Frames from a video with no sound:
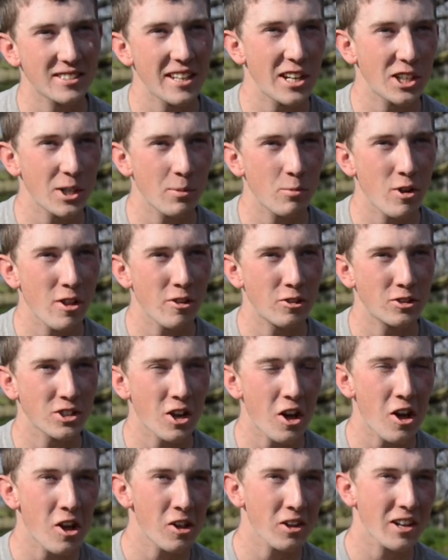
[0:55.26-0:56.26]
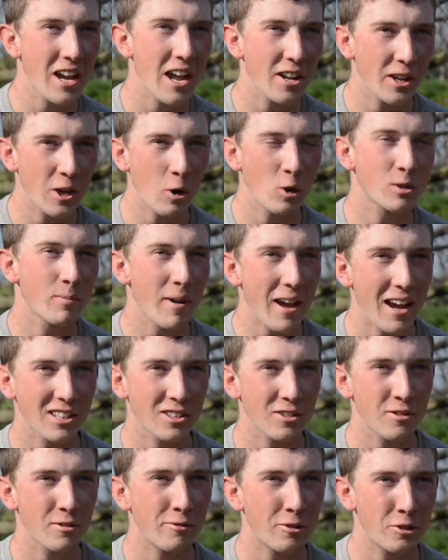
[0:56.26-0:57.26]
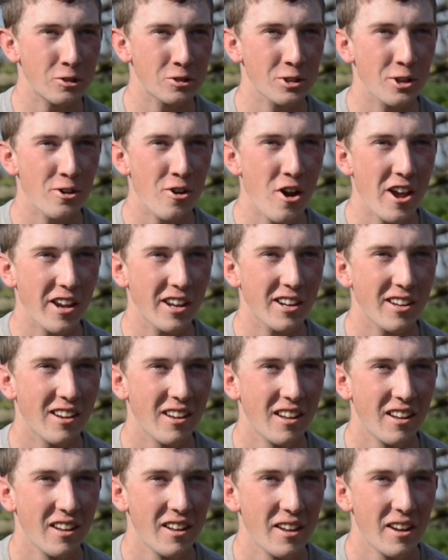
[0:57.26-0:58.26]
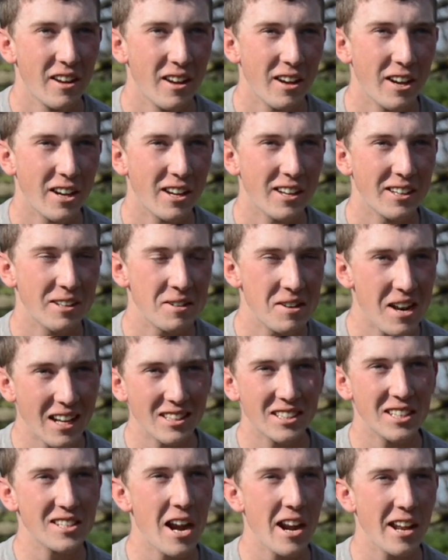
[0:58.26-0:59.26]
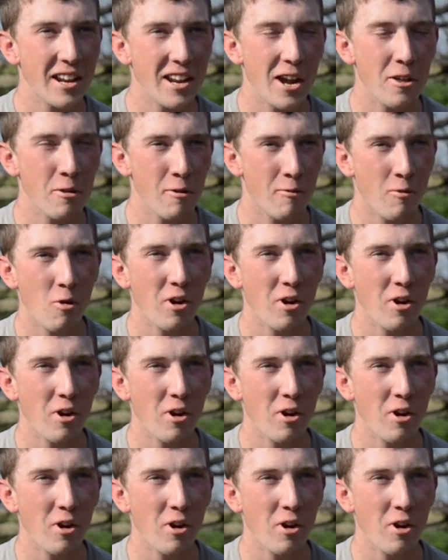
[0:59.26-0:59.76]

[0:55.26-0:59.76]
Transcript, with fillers: Stanton Brothers all kind of goes back to the first grade. Uh, in 1999, the